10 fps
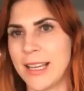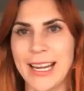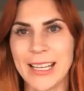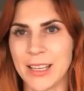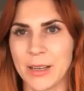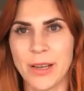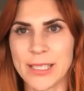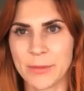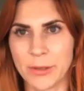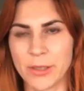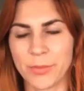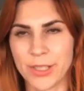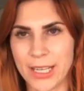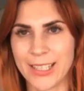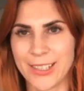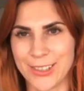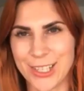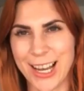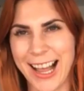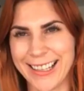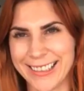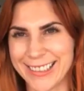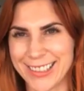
anything possible to protect your child,